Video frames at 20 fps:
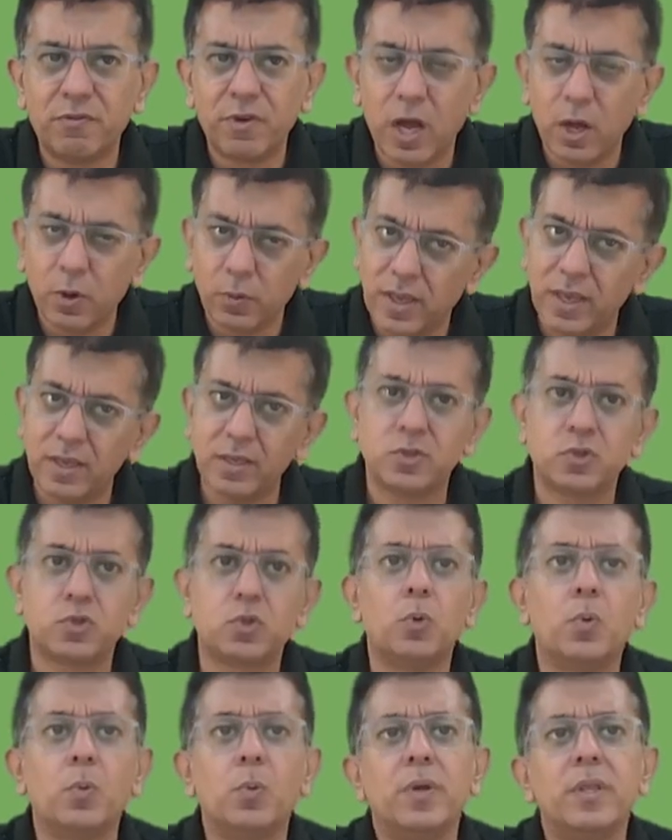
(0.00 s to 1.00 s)
Okay,
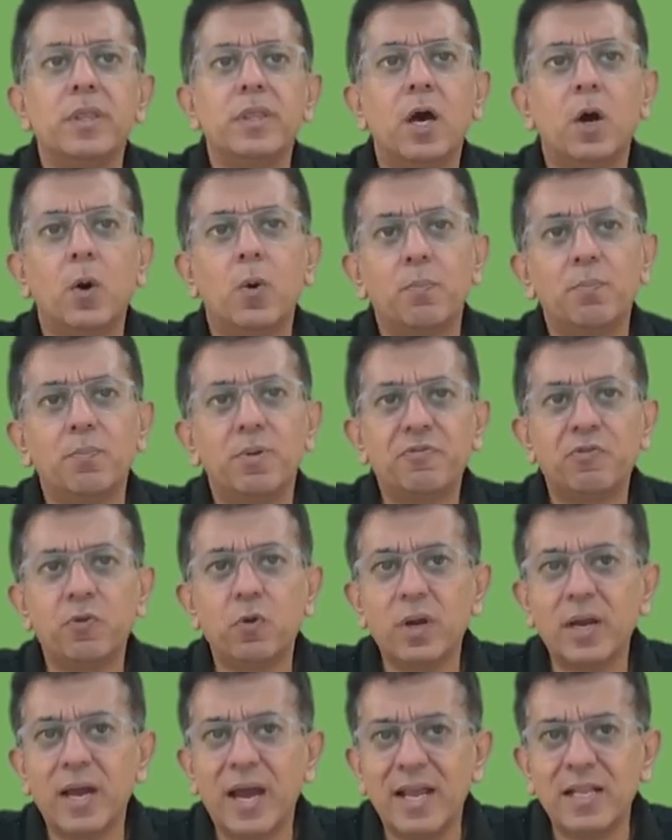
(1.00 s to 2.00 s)
so now
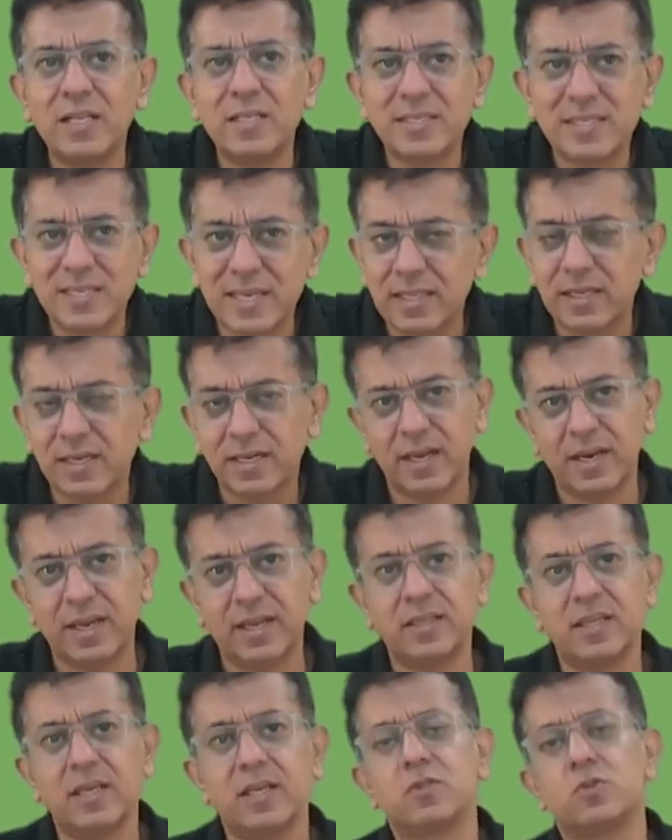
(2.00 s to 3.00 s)
before I'll say the
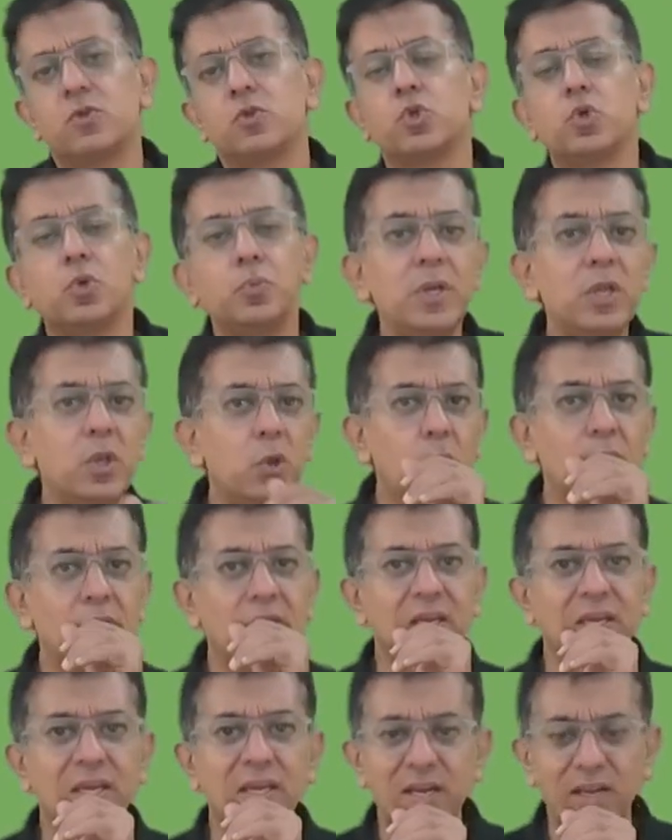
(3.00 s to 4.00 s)
correct things, you should be
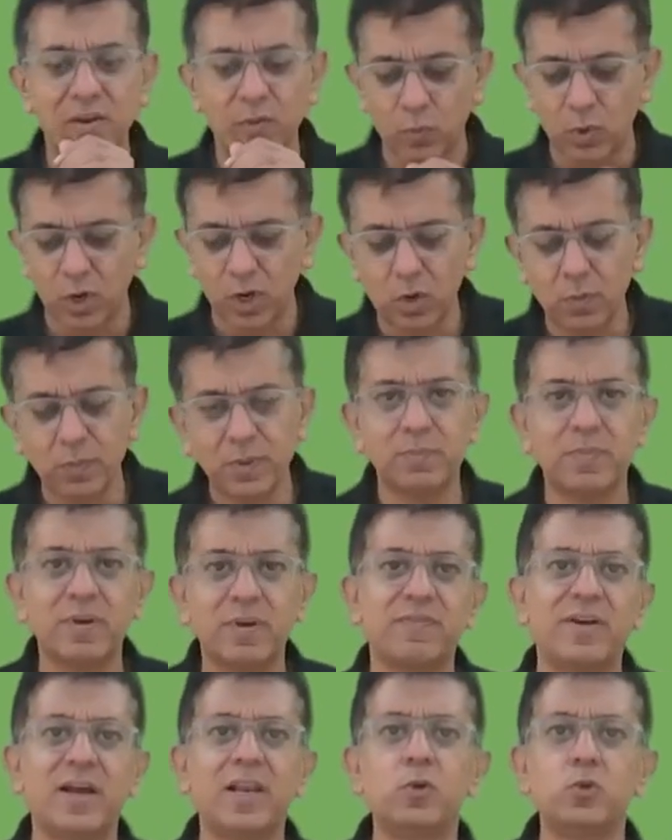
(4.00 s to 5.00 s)
knowing what do you mean by
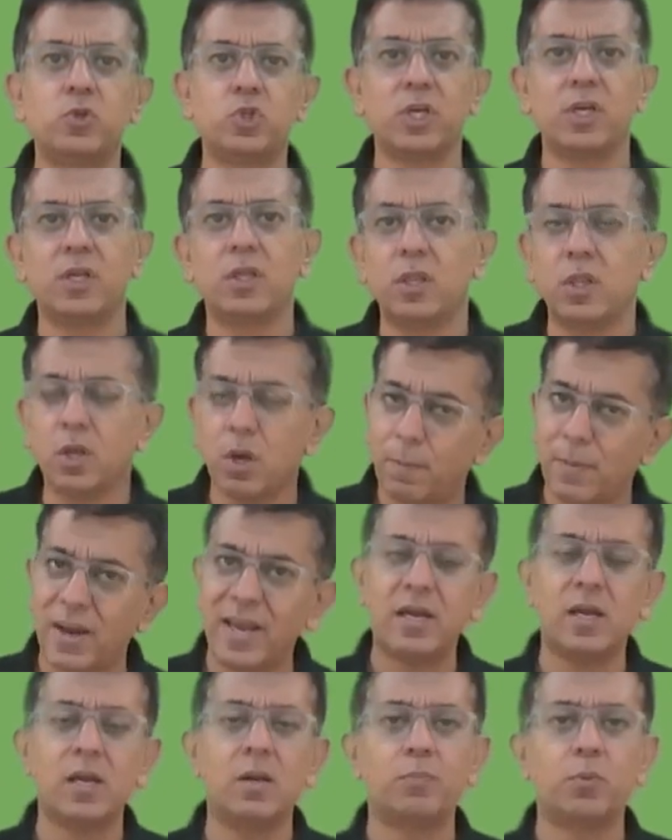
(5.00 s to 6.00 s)
value chain. Now,
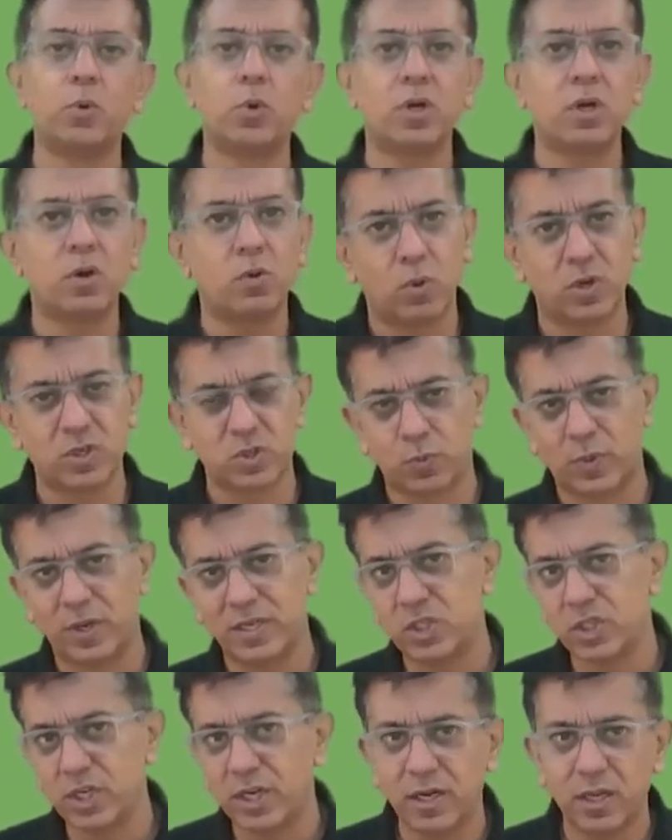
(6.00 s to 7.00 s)
Michael Porter was
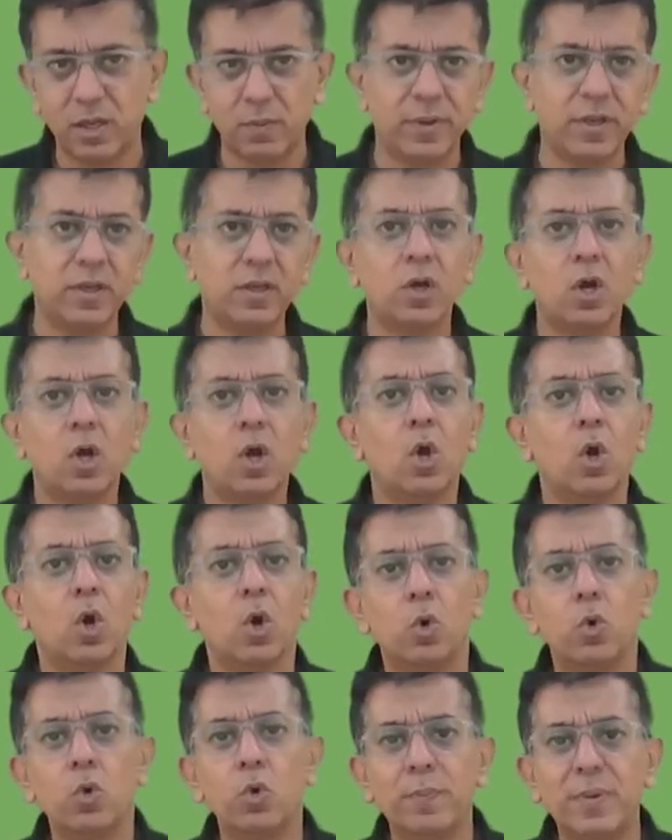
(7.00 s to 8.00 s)
one gentleman
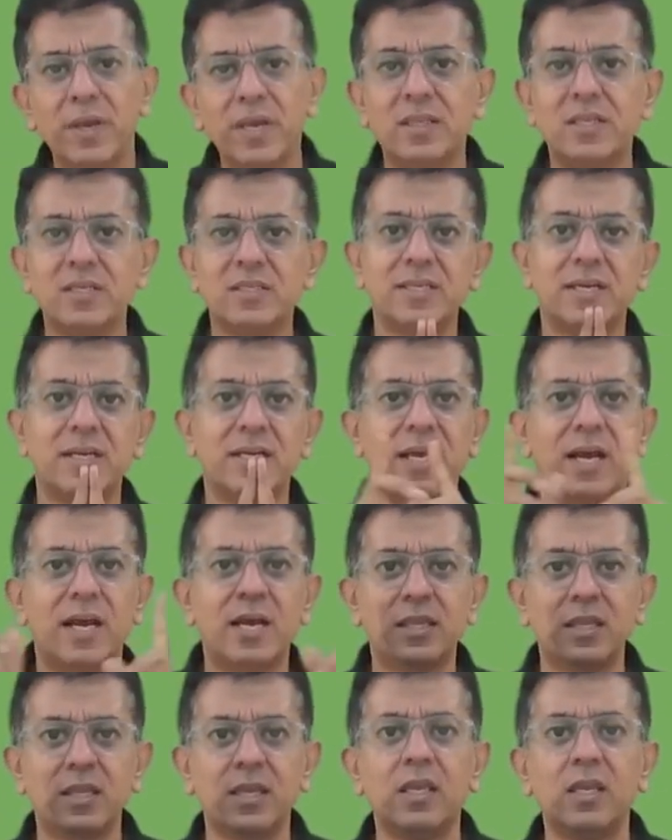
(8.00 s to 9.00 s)
who made this entire
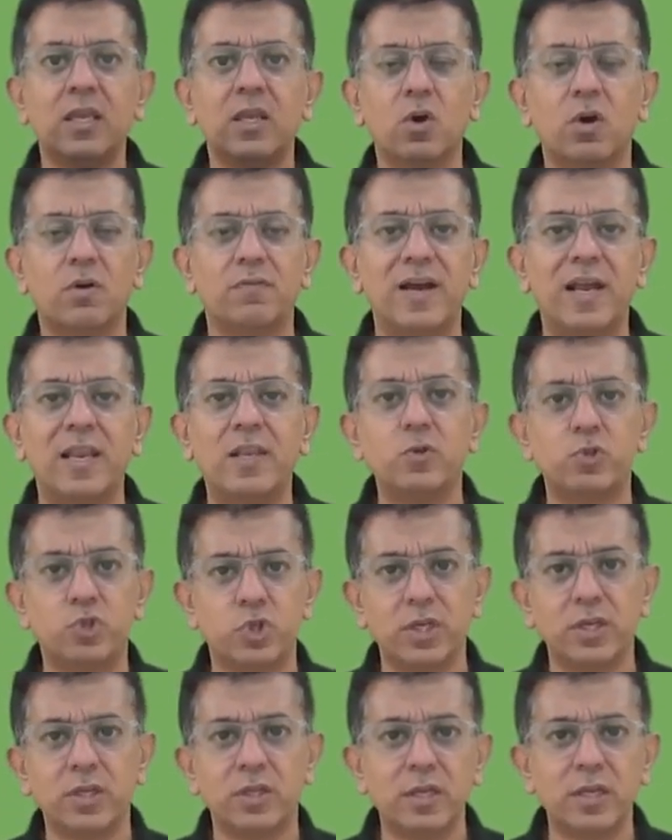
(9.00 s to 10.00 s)
theory of value
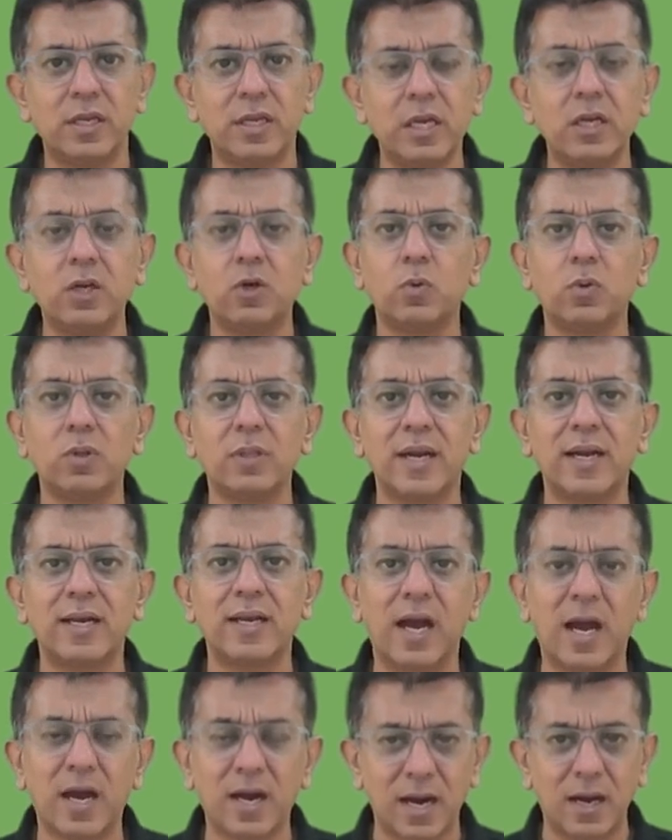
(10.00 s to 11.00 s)
chain. He told
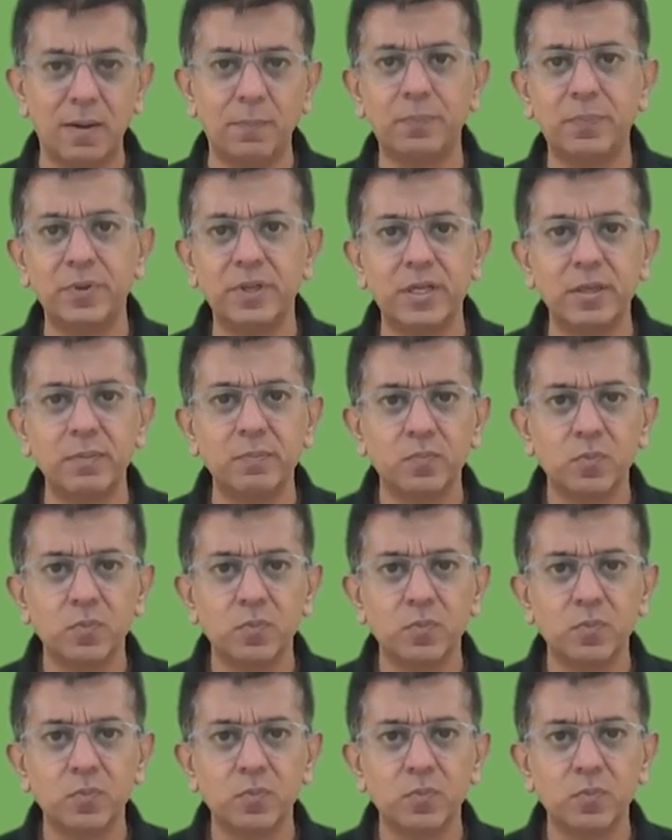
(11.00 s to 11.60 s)
that a company